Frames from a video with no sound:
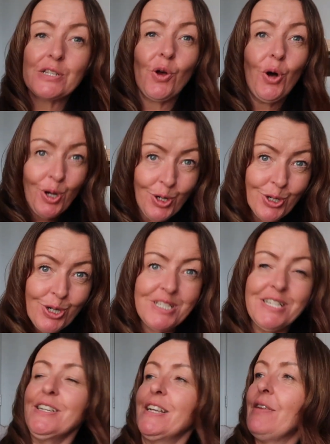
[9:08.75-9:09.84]
It's got a
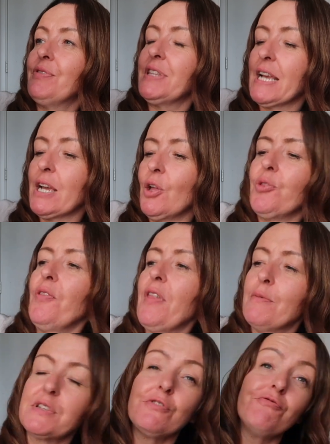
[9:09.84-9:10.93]
hood and everything, and I thought
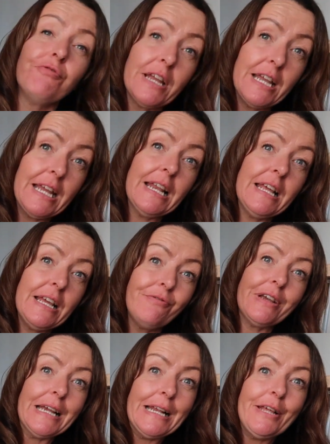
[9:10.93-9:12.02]
that was a really,
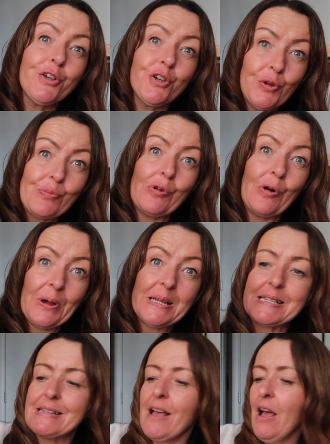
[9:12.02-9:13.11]
really good
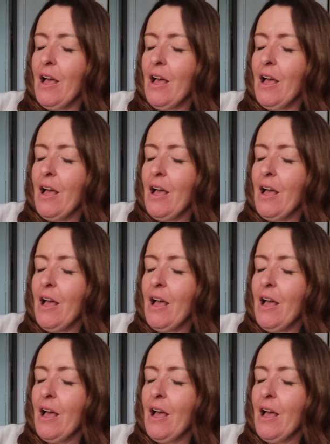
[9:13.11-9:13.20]
price.